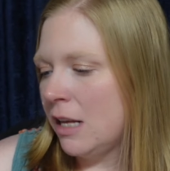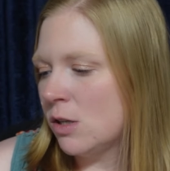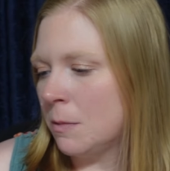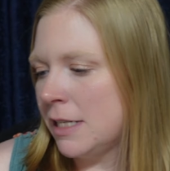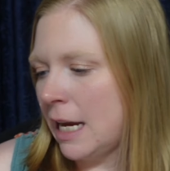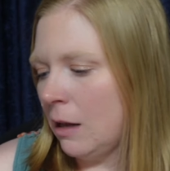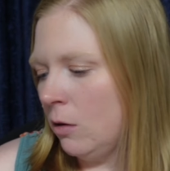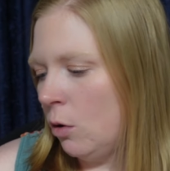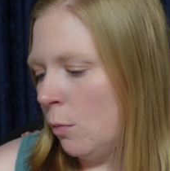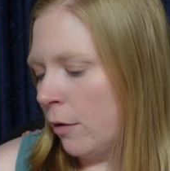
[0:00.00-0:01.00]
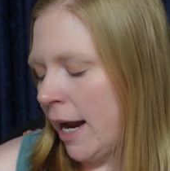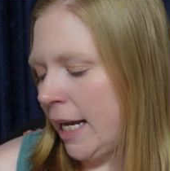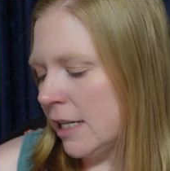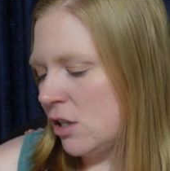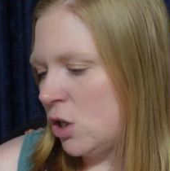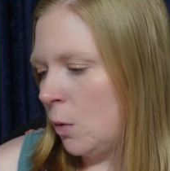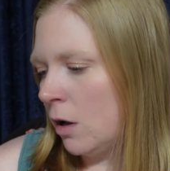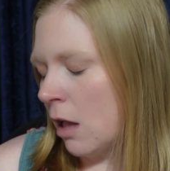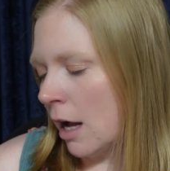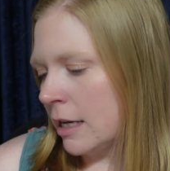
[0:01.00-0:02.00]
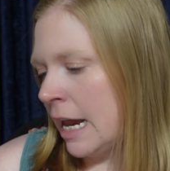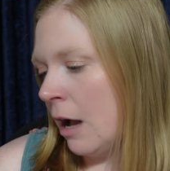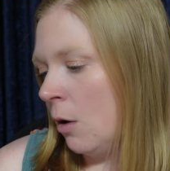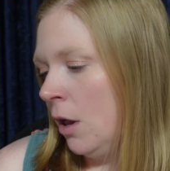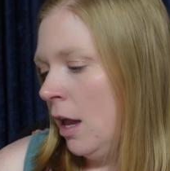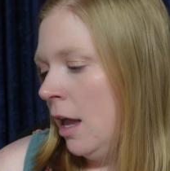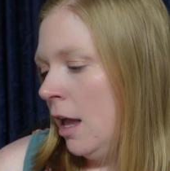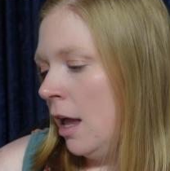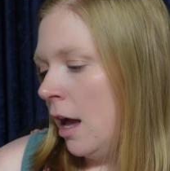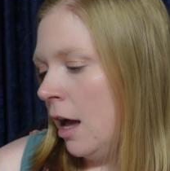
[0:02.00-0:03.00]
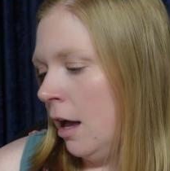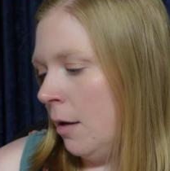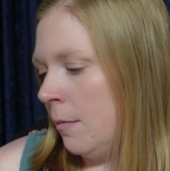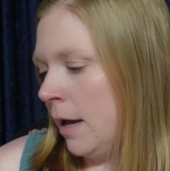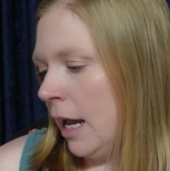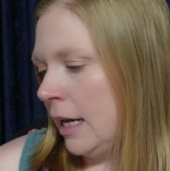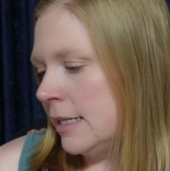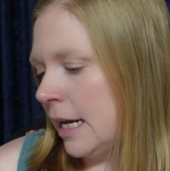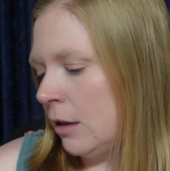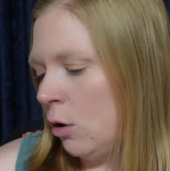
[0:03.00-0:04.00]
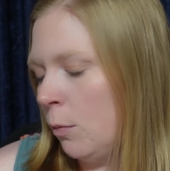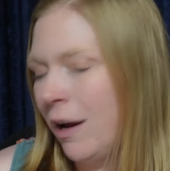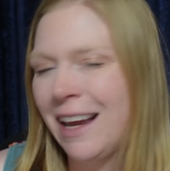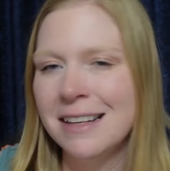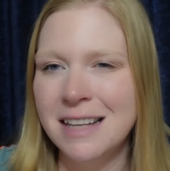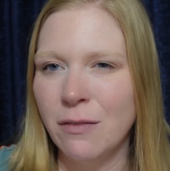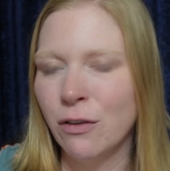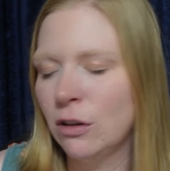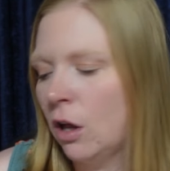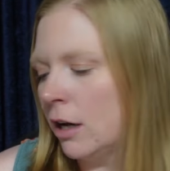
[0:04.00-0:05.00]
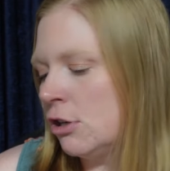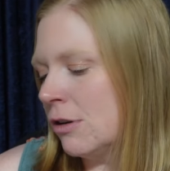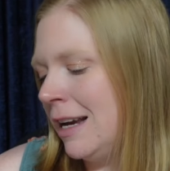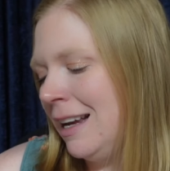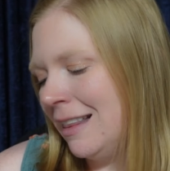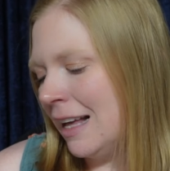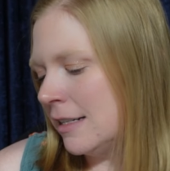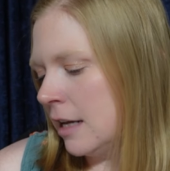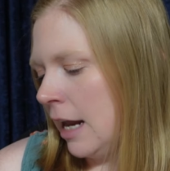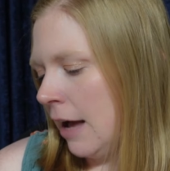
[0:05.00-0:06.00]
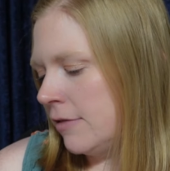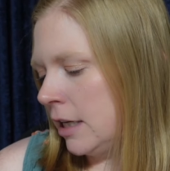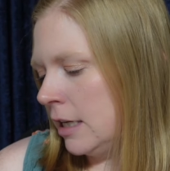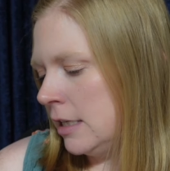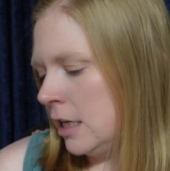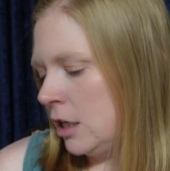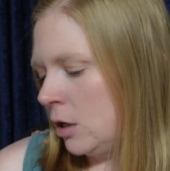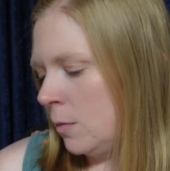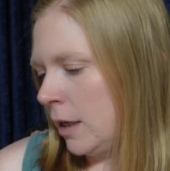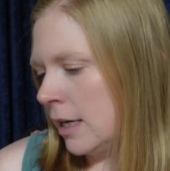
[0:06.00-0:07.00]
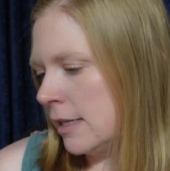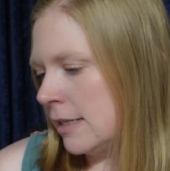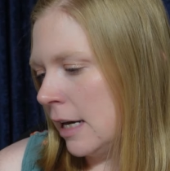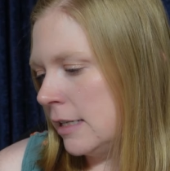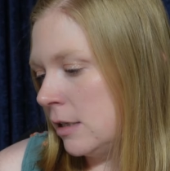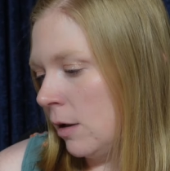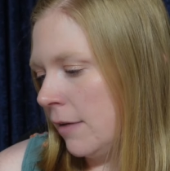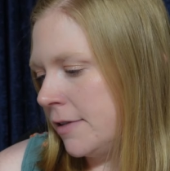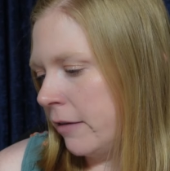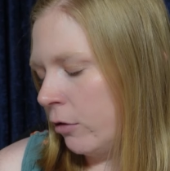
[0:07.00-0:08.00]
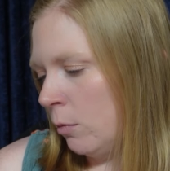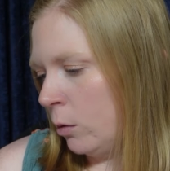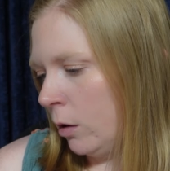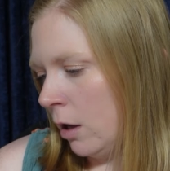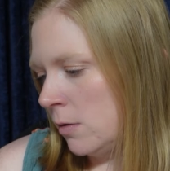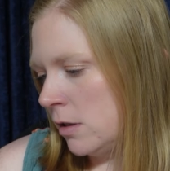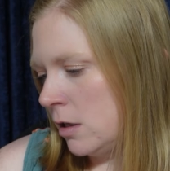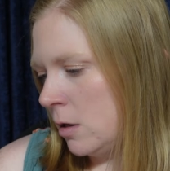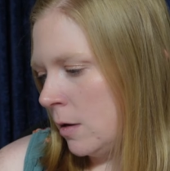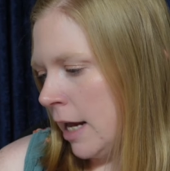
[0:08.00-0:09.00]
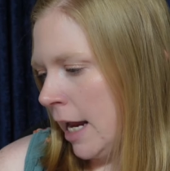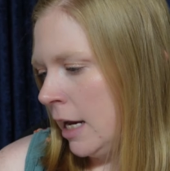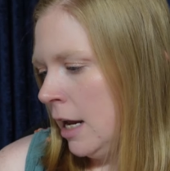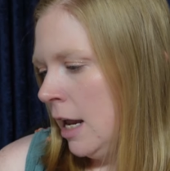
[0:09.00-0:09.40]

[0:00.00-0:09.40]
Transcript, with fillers: So I'm going to take a little break. It's two o'clock now. Um, I can take a little break except for laundry. That's going to have to continue because I still have several more loads to do today.